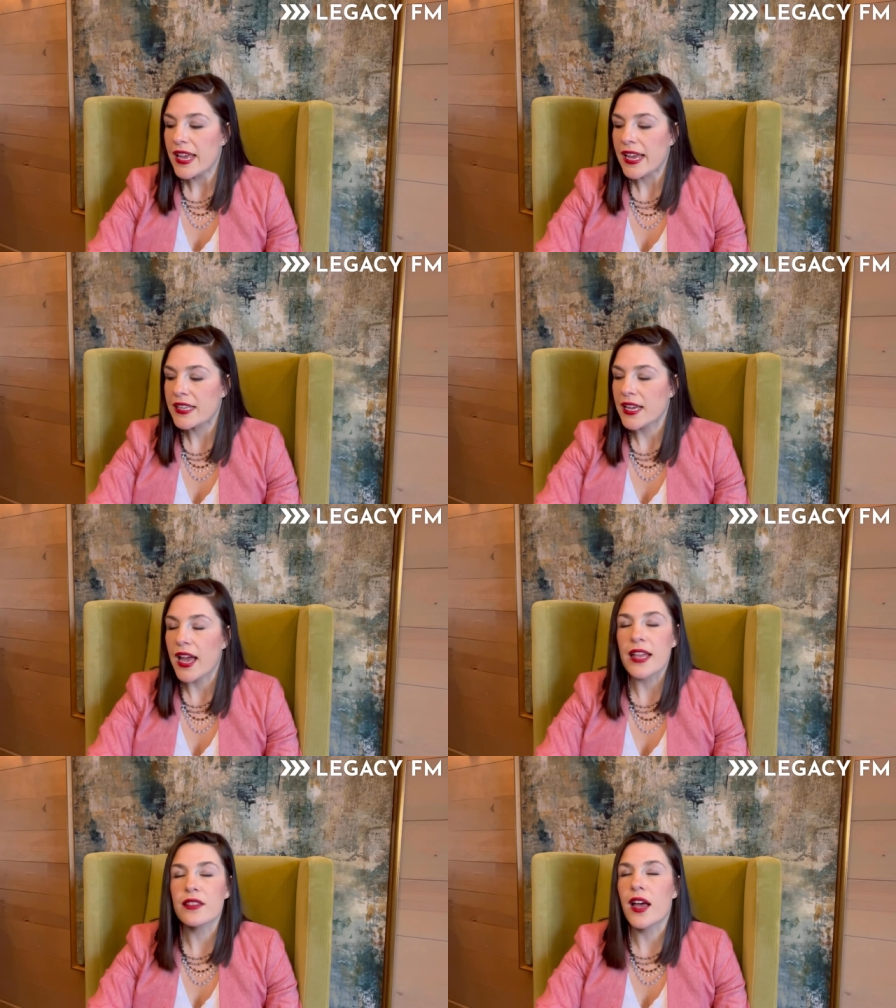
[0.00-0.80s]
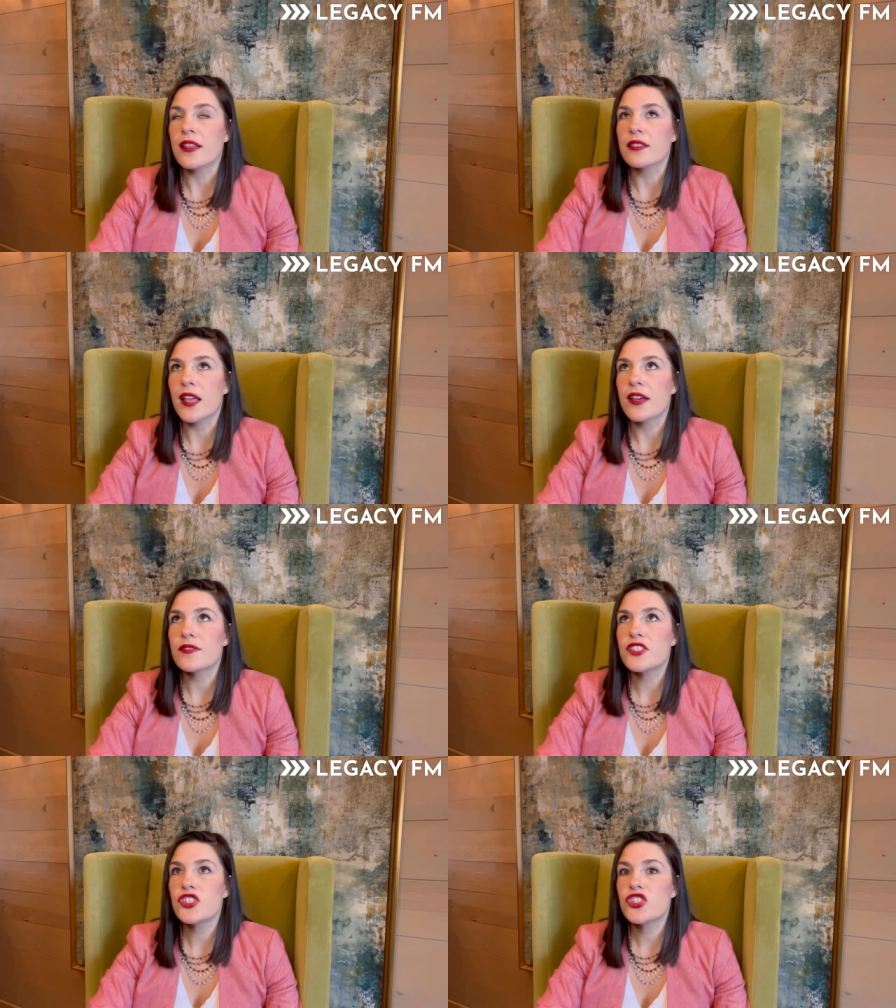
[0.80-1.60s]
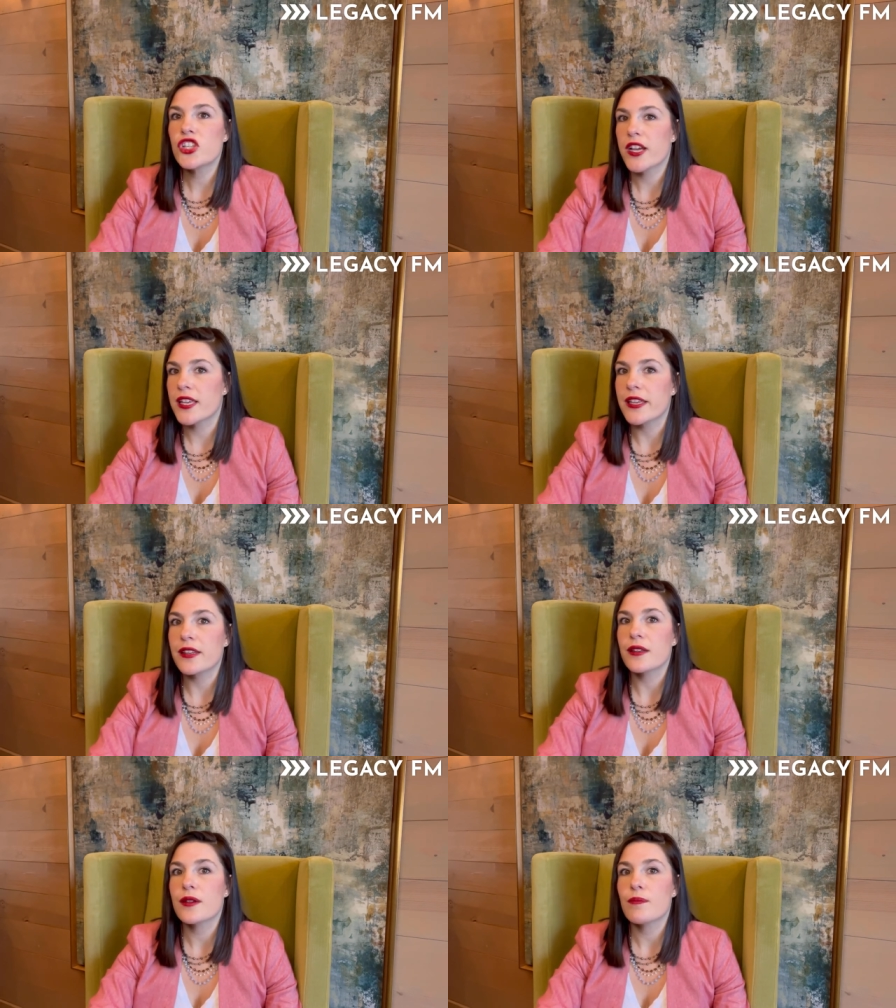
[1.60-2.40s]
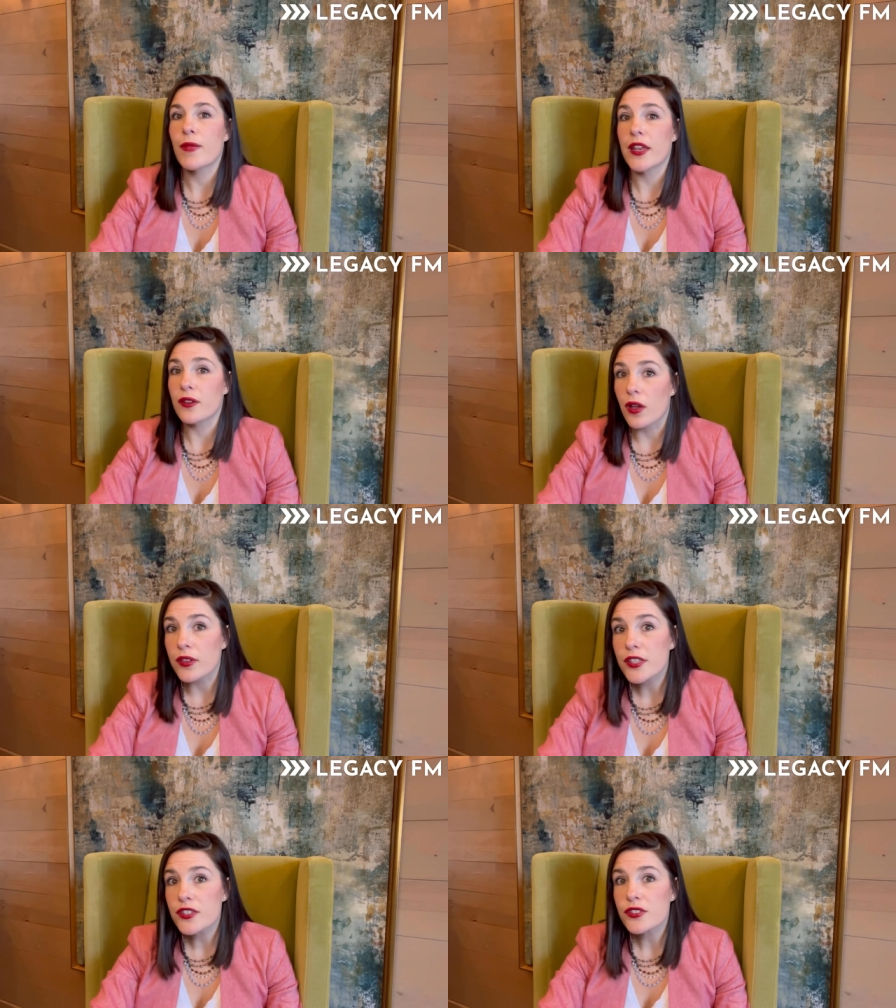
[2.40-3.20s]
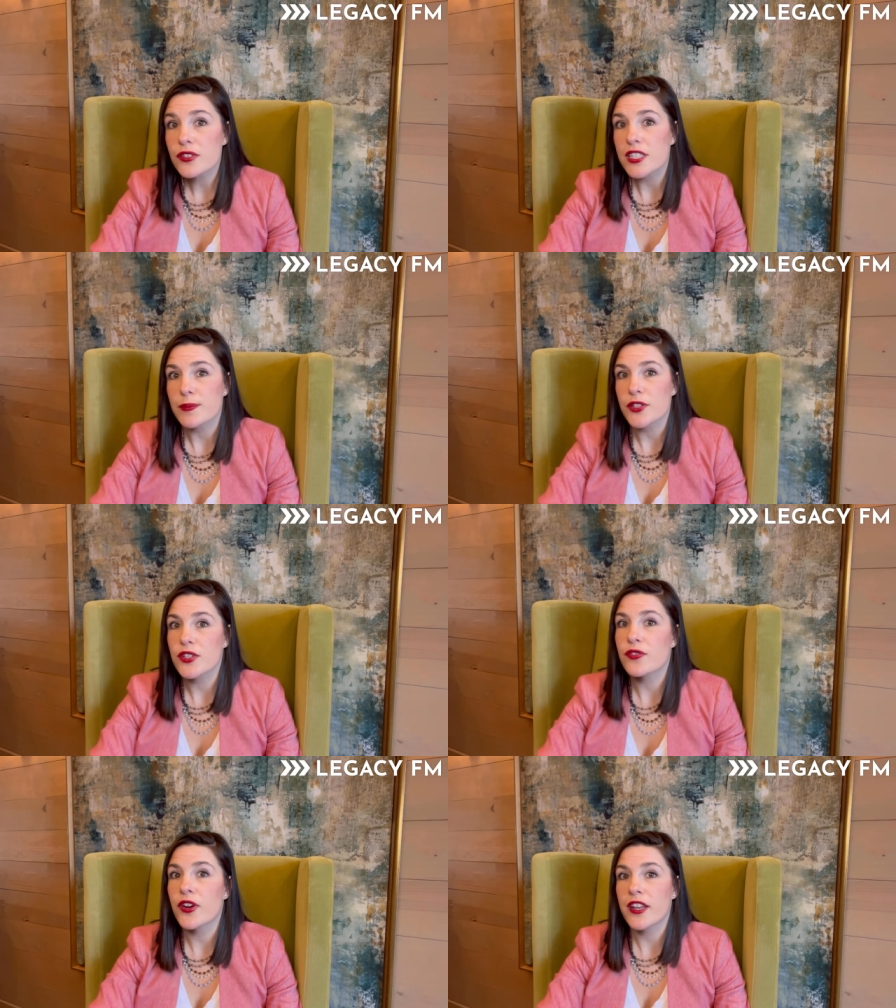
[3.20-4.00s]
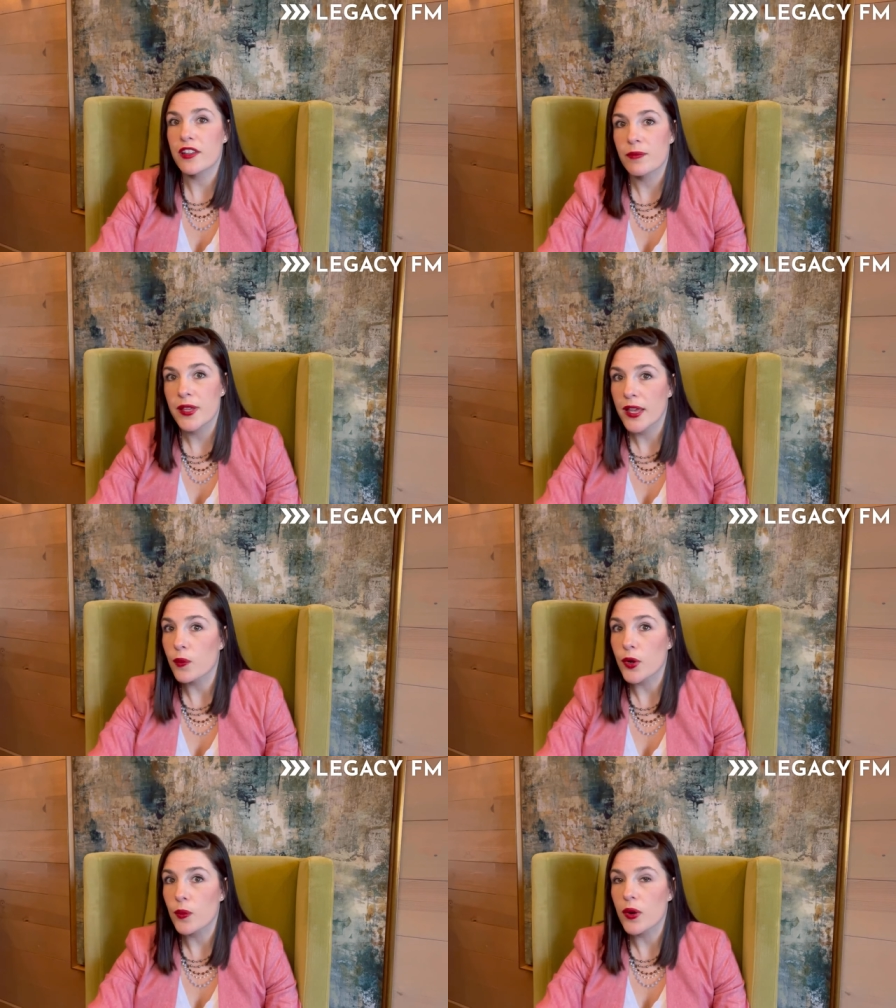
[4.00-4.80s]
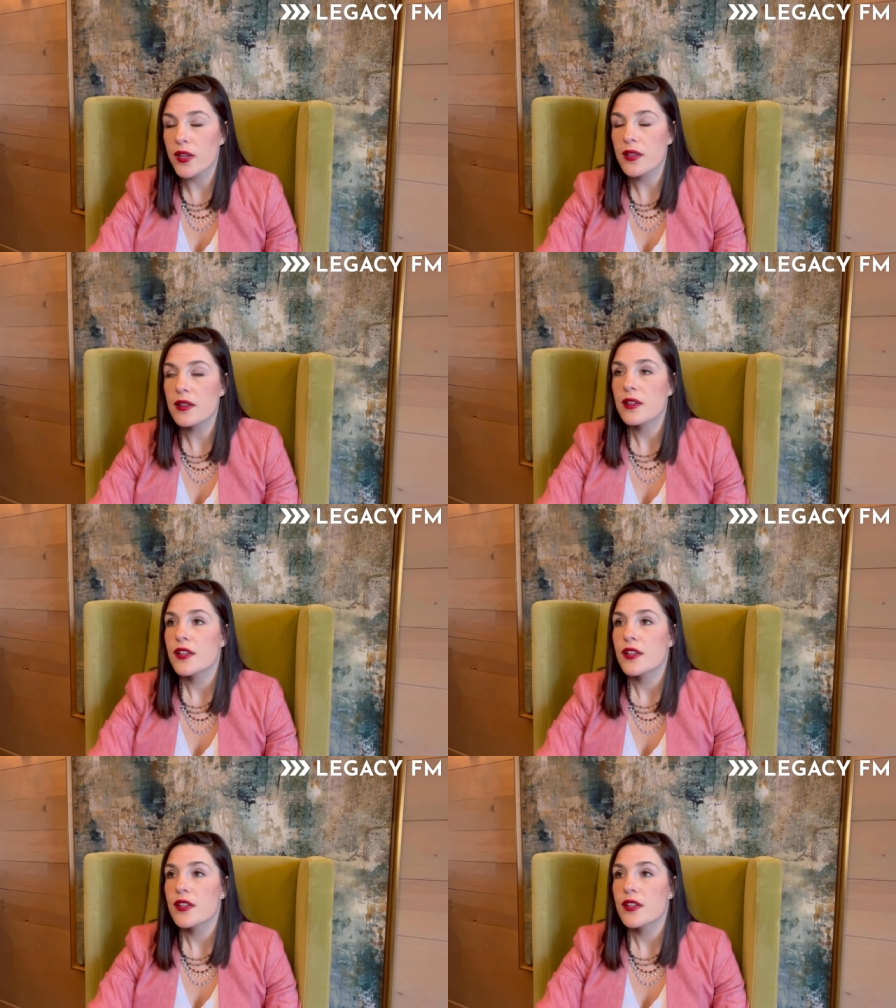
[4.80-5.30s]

And I, I, I loved checking my knowledge, especially for N F P A one oh one.